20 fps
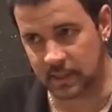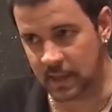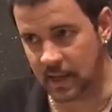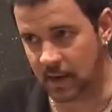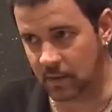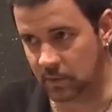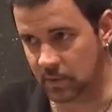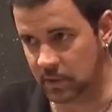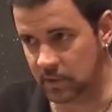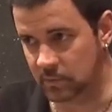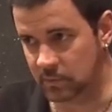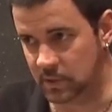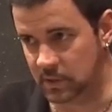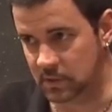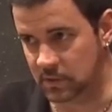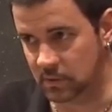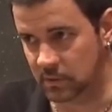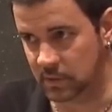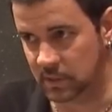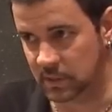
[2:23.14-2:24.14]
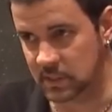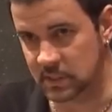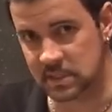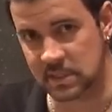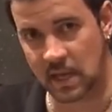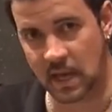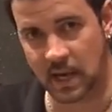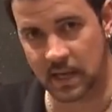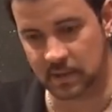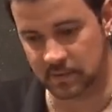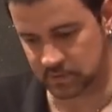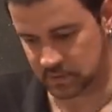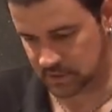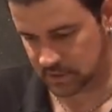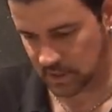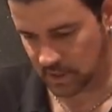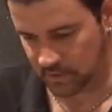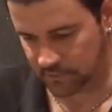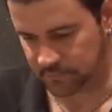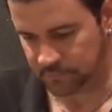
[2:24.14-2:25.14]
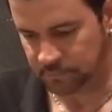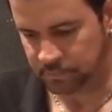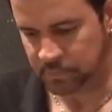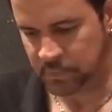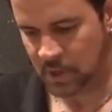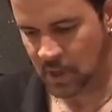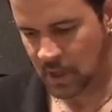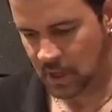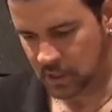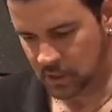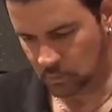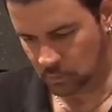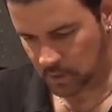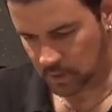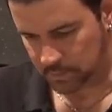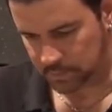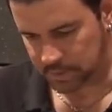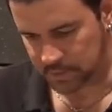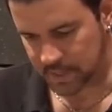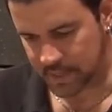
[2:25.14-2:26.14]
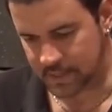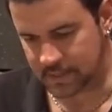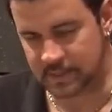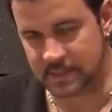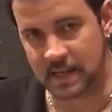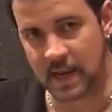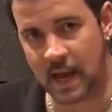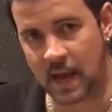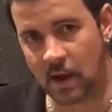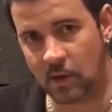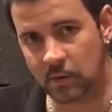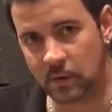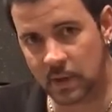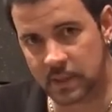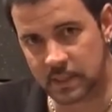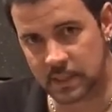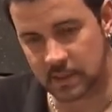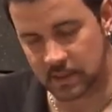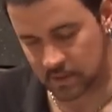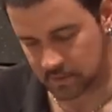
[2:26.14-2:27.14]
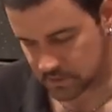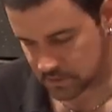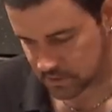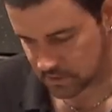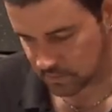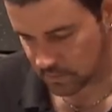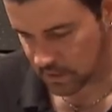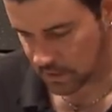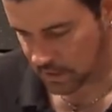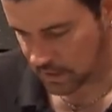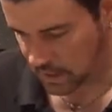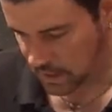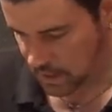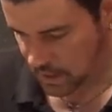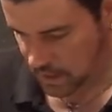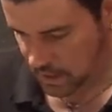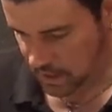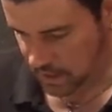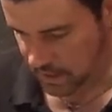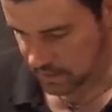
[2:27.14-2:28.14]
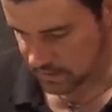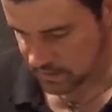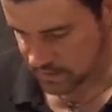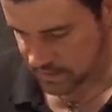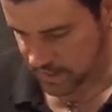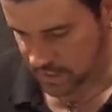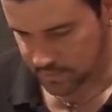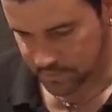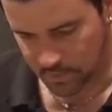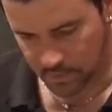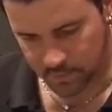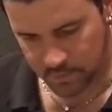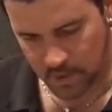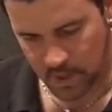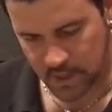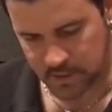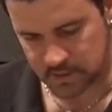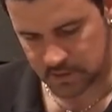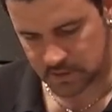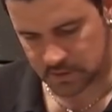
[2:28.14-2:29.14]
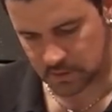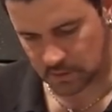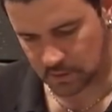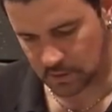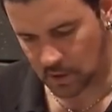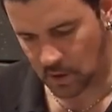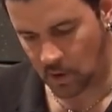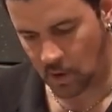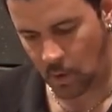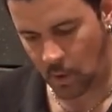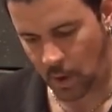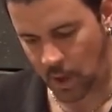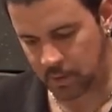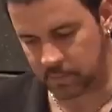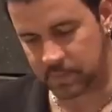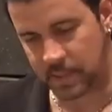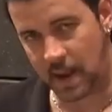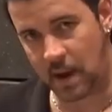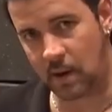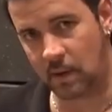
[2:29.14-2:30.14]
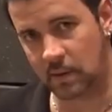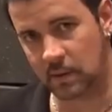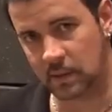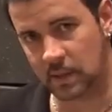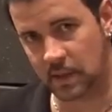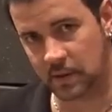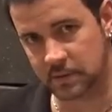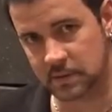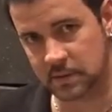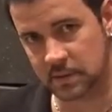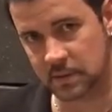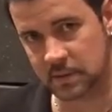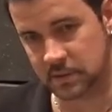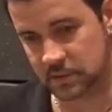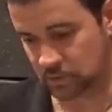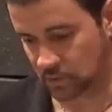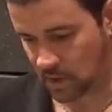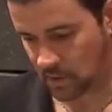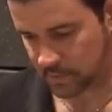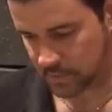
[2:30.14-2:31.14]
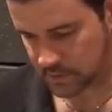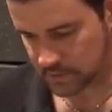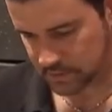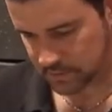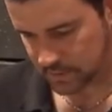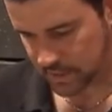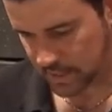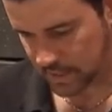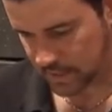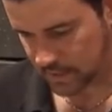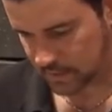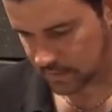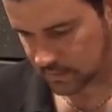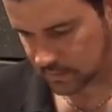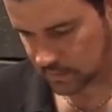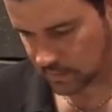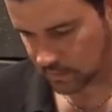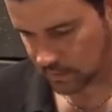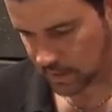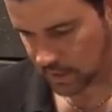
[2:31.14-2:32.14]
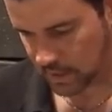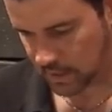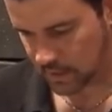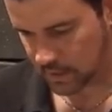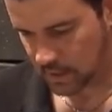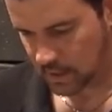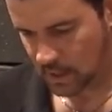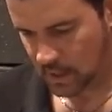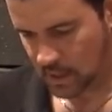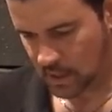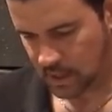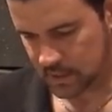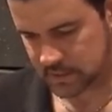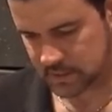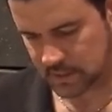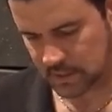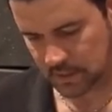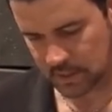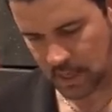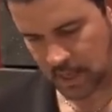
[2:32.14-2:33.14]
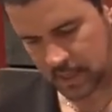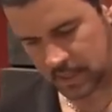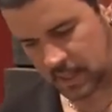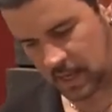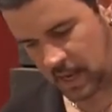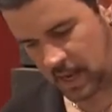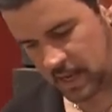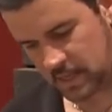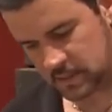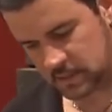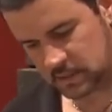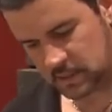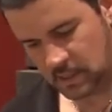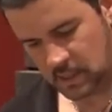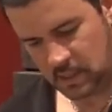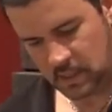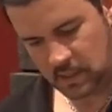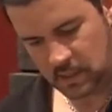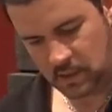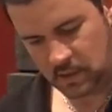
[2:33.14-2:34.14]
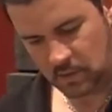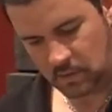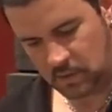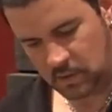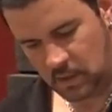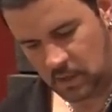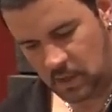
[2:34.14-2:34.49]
that, where you'd be doing this kind of stuff. You want to play down at the instrument and keep them as low and parallel to the drum as you can, okay? I see a lot of guys, you know,